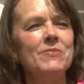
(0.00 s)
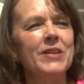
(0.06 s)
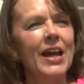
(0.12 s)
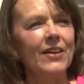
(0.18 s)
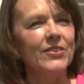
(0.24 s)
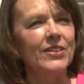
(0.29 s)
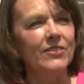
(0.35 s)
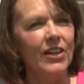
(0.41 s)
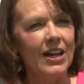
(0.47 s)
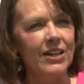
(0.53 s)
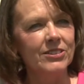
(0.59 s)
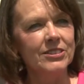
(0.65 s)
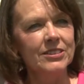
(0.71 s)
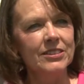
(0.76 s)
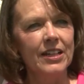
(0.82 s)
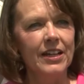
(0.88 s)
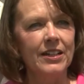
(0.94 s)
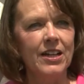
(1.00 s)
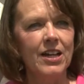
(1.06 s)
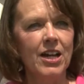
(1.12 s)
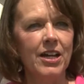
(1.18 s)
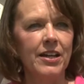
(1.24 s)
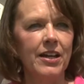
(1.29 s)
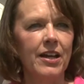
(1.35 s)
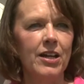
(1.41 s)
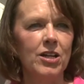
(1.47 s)
Kathy Loudon, and
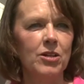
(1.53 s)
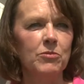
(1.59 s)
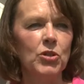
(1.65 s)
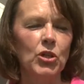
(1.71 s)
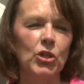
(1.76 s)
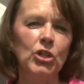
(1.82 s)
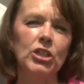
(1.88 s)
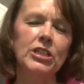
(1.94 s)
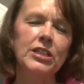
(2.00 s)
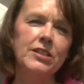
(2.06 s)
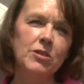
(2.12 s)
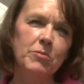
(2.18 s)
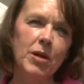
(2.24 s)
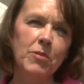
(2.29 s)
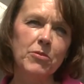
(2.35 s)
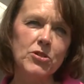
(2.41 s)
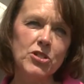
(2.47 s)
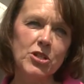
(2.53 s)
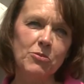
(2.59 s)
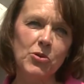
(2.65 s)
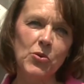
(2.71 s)
I am currently the membership